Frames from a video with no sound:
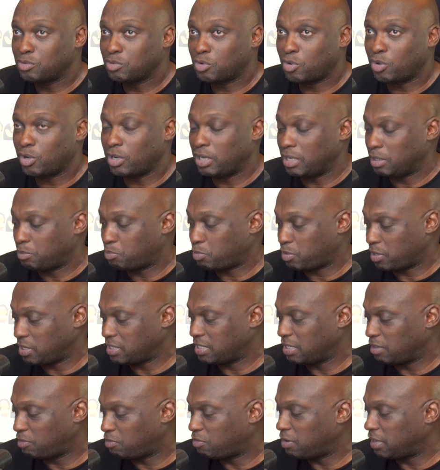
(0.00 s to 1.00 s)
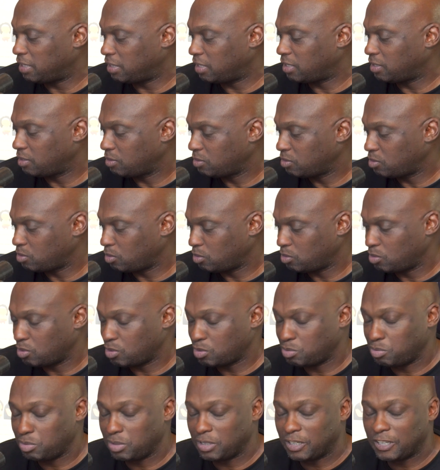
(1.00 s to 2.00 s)
call it present father, so to
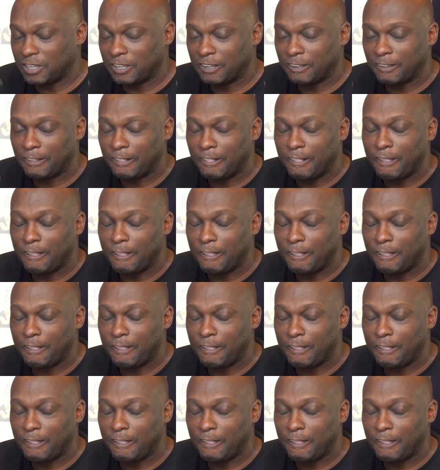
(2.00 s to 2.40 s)
speak.